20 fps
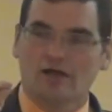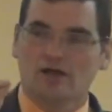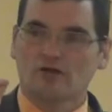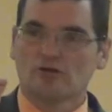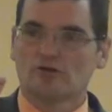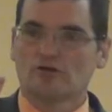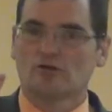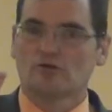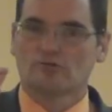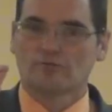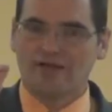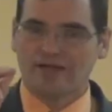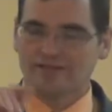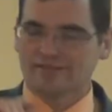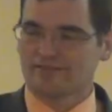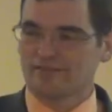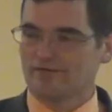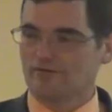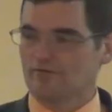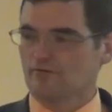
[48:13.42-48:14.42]

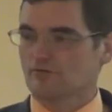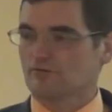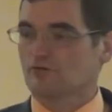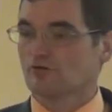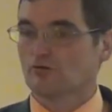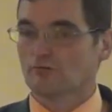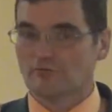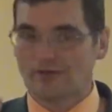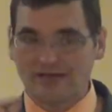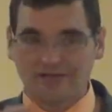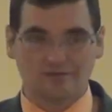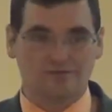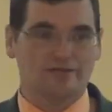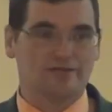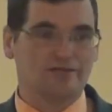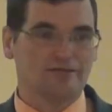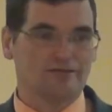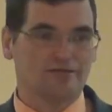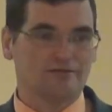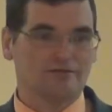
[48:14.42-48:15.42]
correct it
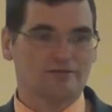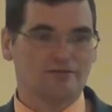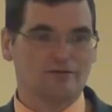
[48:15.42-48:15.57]
correctly?